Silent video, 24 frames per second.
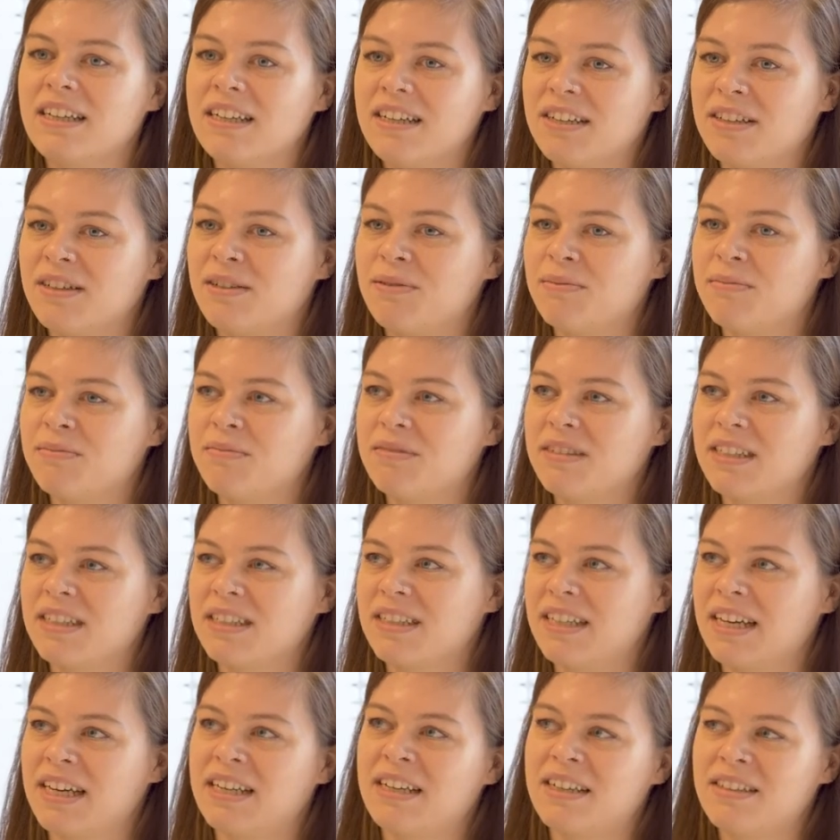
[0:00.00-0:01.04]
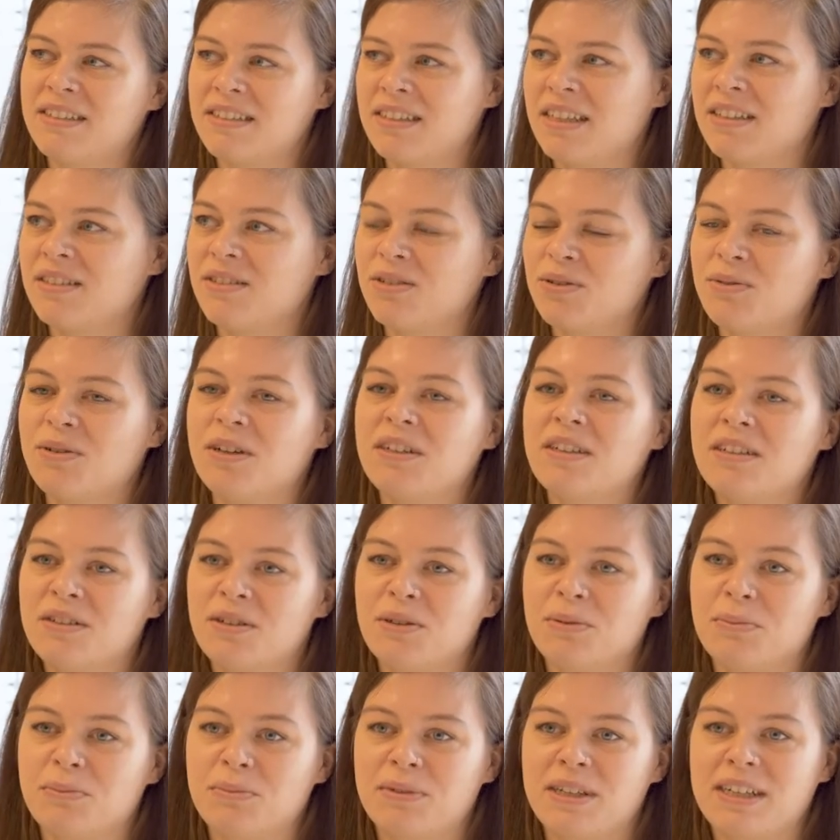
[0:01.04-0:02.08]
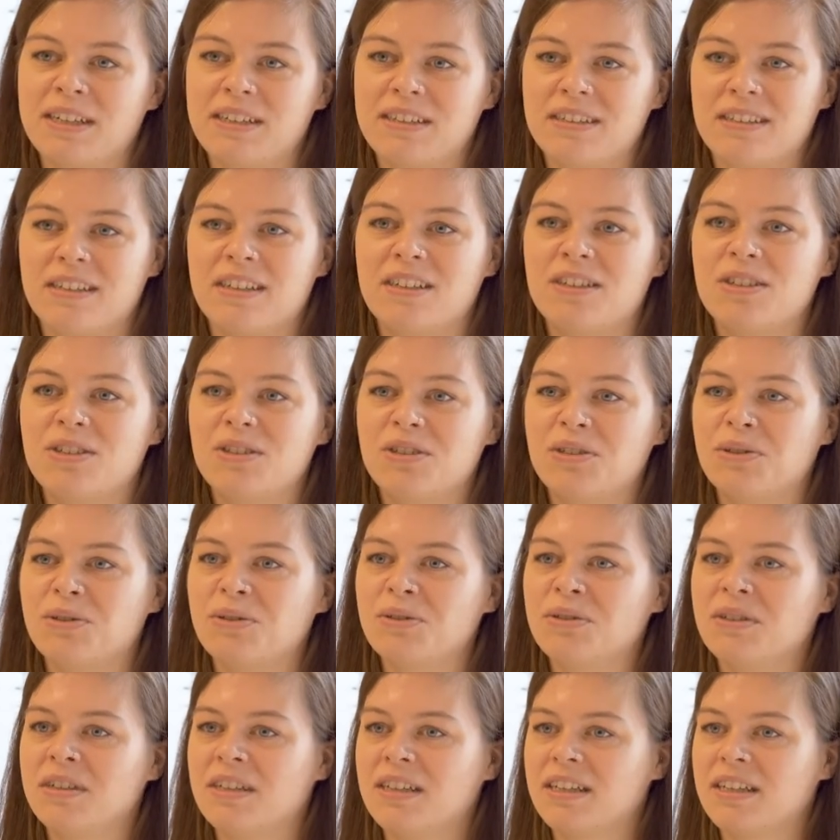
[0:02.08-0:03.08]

That's quite a complex issue.